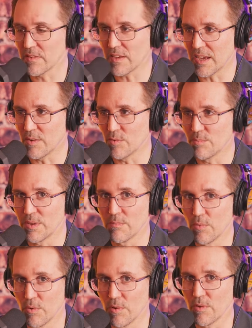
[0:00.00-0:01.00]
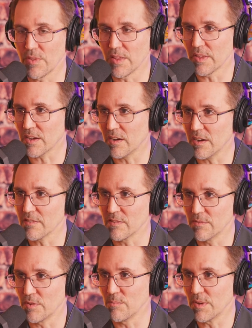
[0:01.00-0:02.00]
and it will be more than the cost
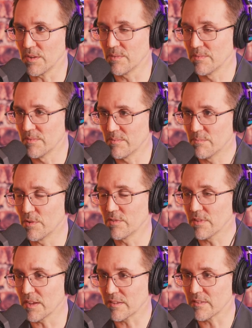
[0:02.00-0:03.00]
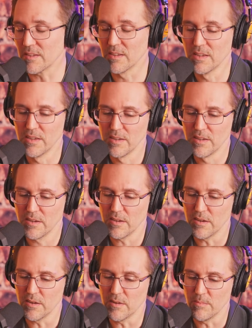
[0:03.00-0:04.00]
of your meal. Right. Most likely. Much more.
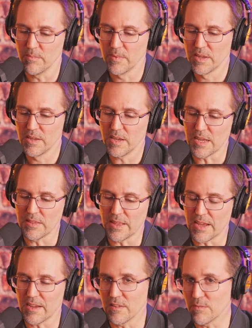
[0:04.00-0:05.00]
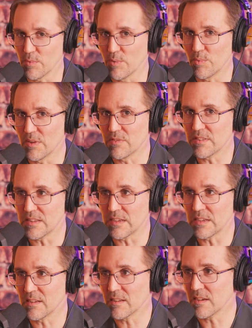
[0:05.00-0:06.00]
Um, and that is what we've
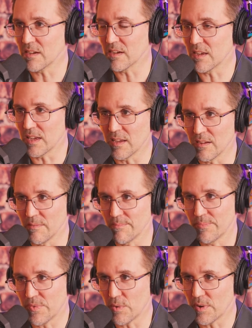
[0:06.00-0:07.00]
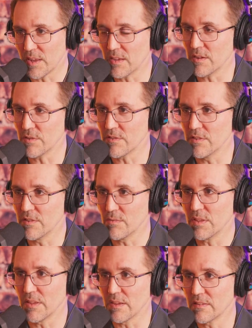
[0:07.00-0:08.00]
seen uh, in 38 years in
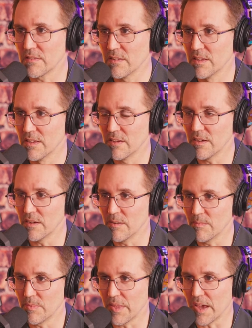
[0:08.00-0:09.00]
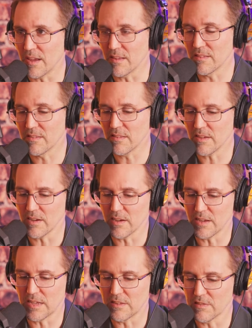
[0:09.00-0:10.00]
doing this. Yeah. Um, that uh,
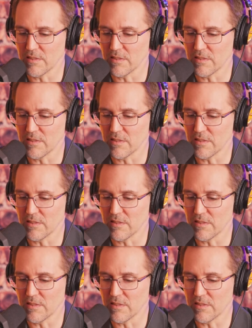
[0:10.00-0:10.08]
it's